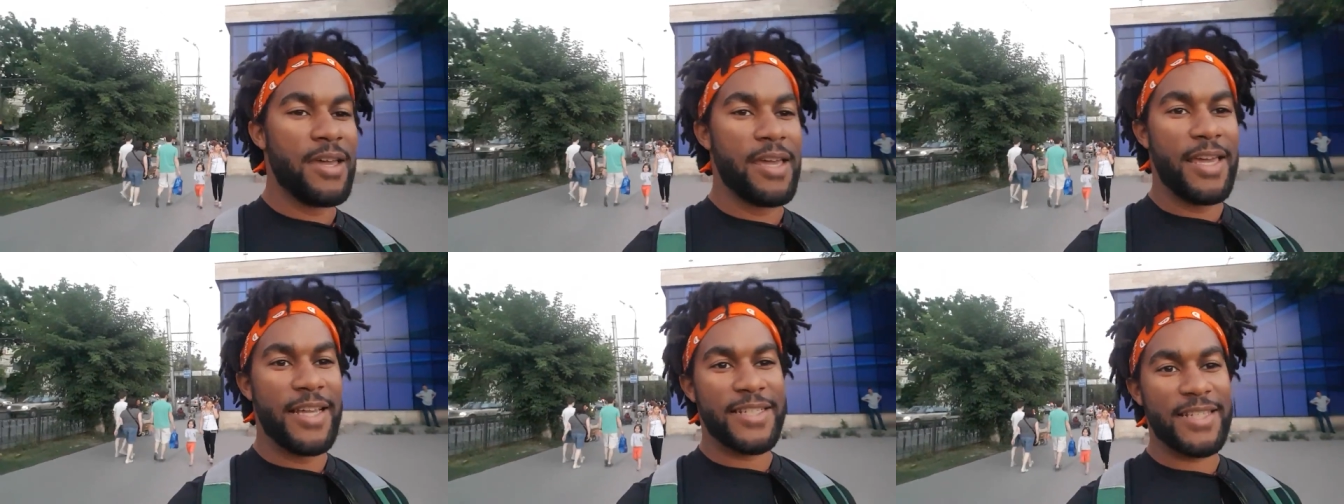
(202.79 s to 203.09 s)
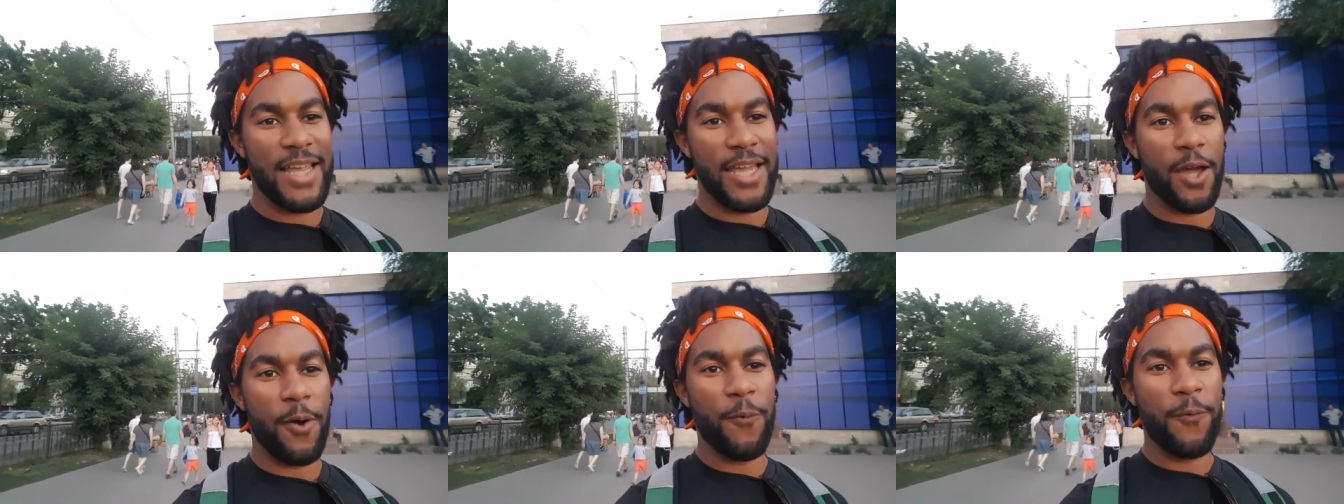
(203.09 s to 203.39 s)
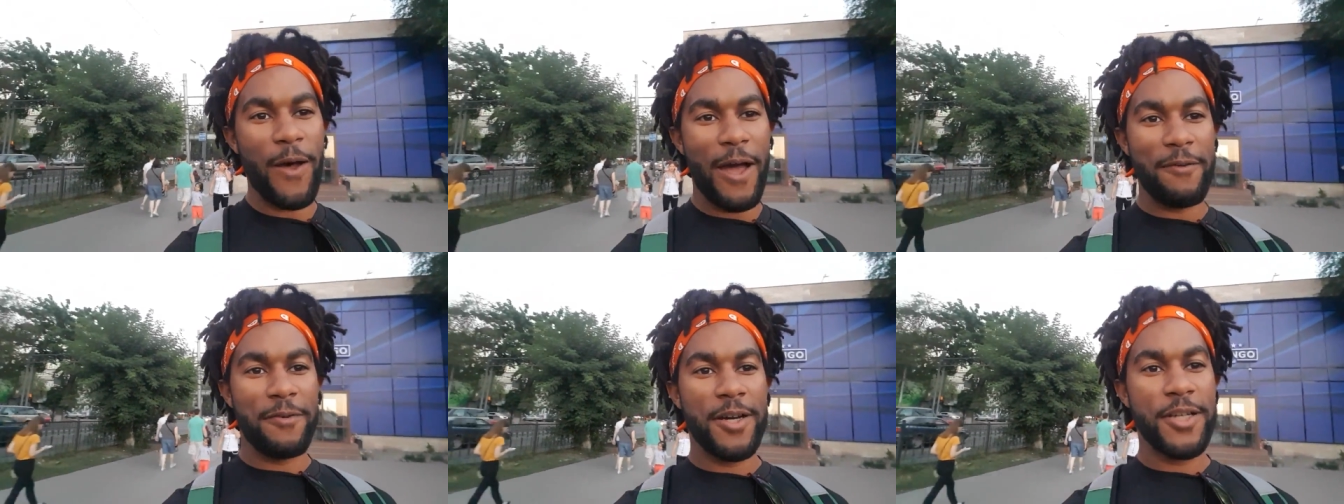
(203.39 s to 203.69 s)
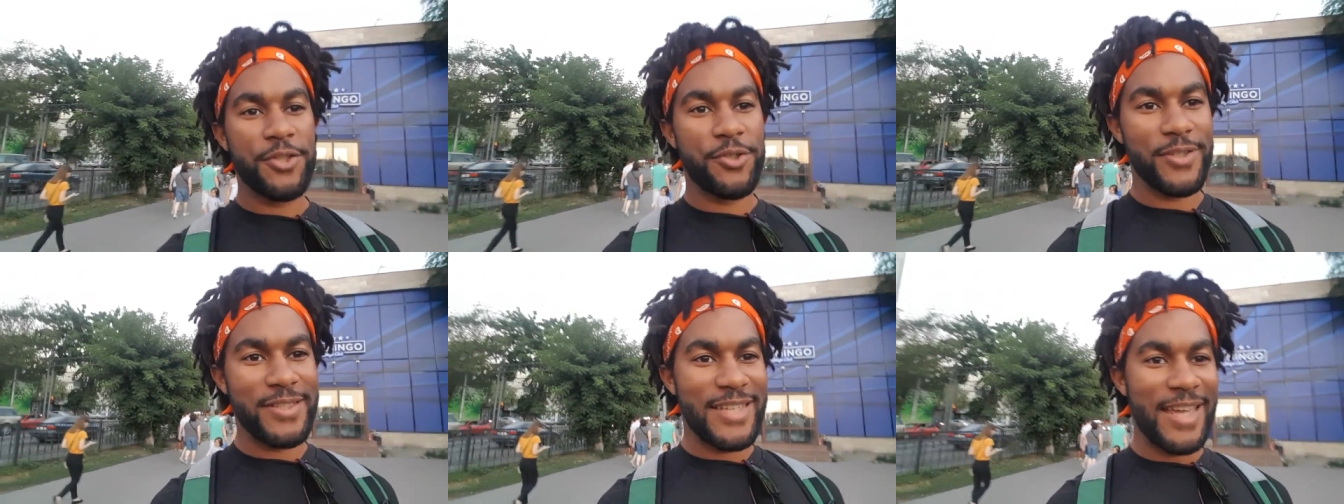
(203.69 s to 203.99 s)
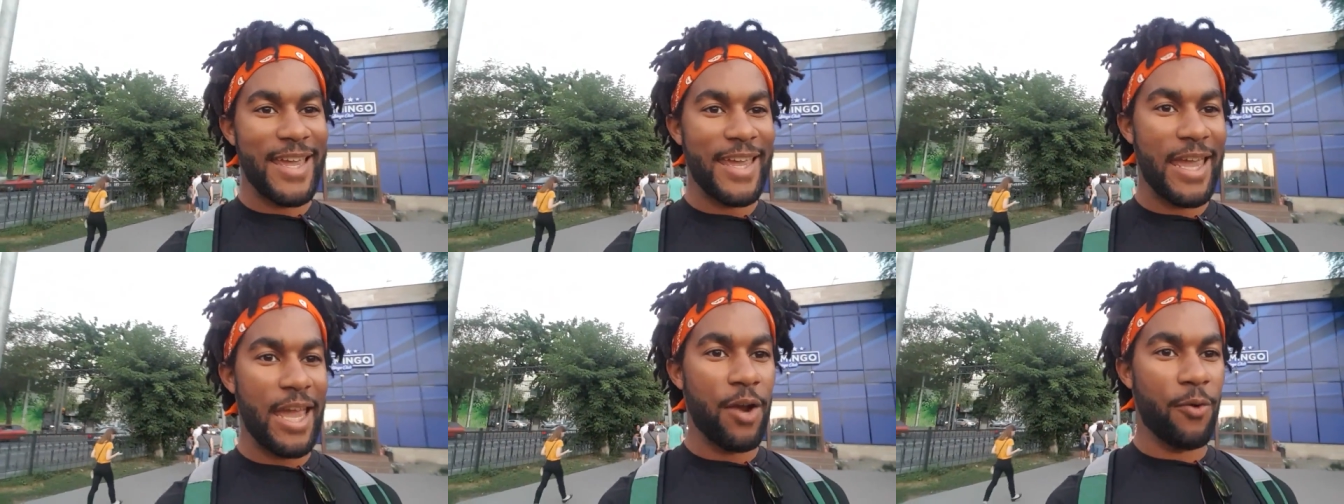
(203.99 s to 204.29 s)
it's like a 500
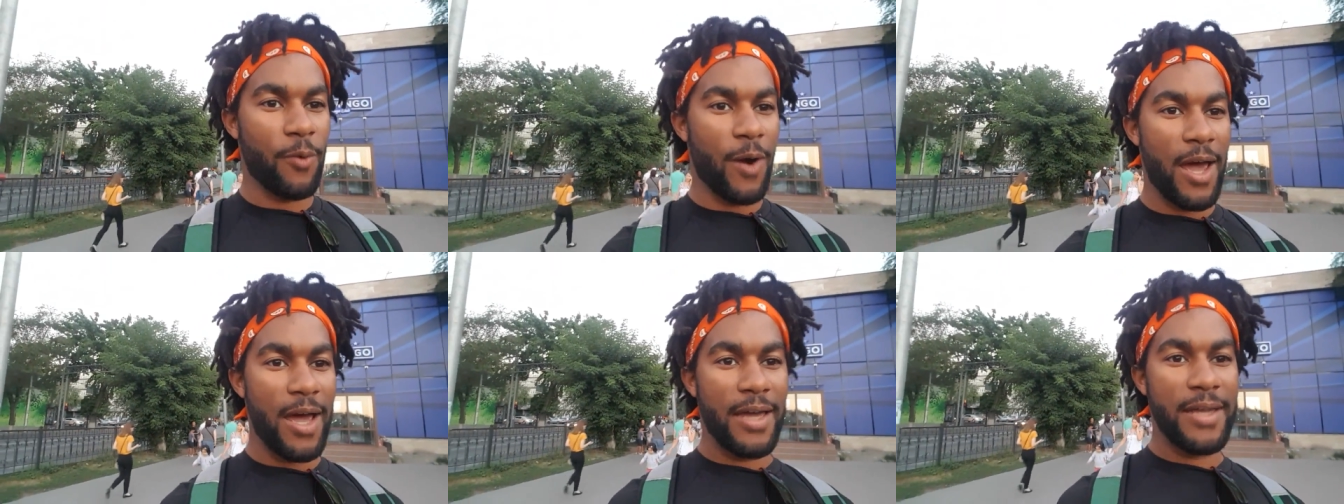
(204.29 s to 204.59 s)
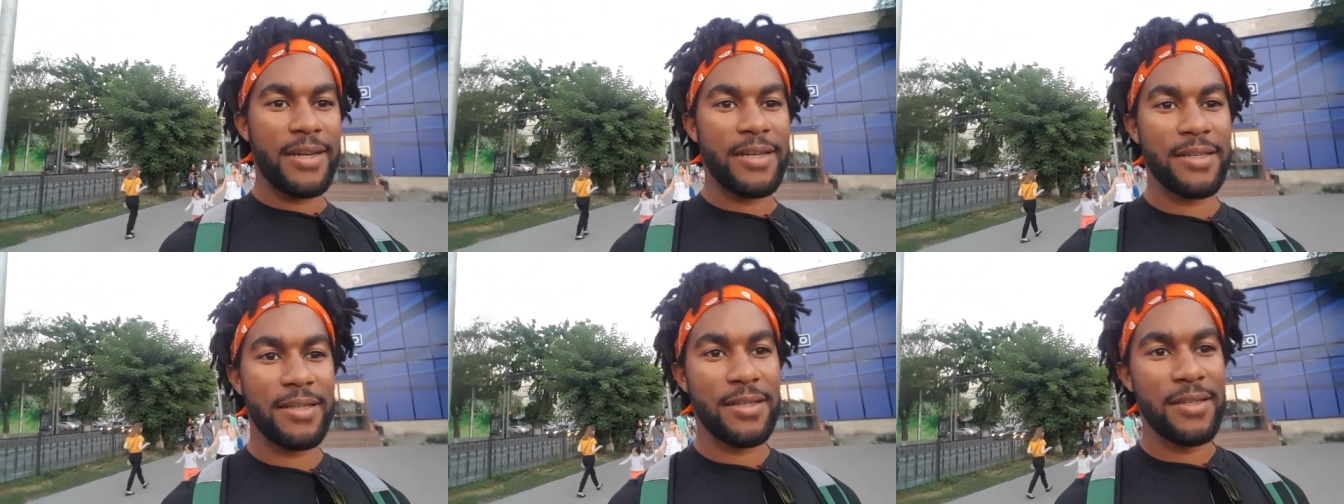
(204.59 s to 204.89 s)
tenge ride.